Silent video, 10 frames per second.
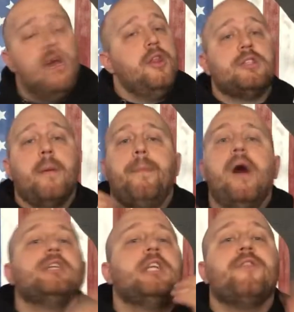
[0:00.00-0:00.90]
There's a
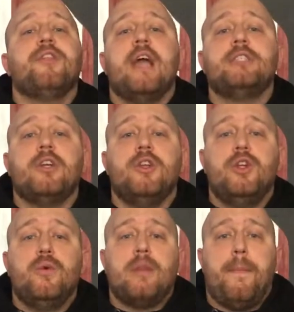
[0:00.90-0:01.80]
bunch of different things you can
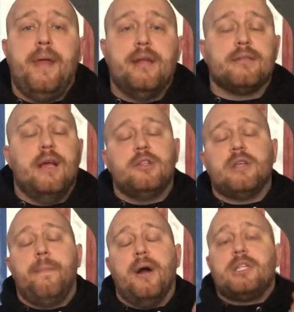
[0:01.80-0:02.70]
do with the pins, and there's a
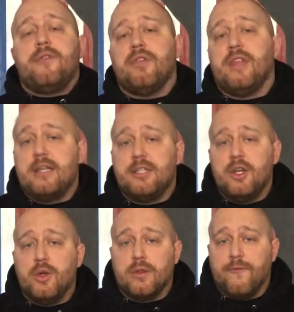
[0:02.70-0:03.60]
bunch of different things you can
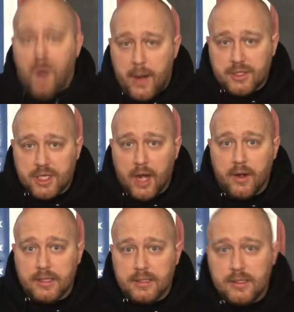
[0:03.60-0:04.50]
do with the farmer's
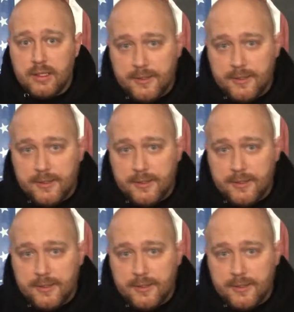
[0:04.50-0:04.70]
carries.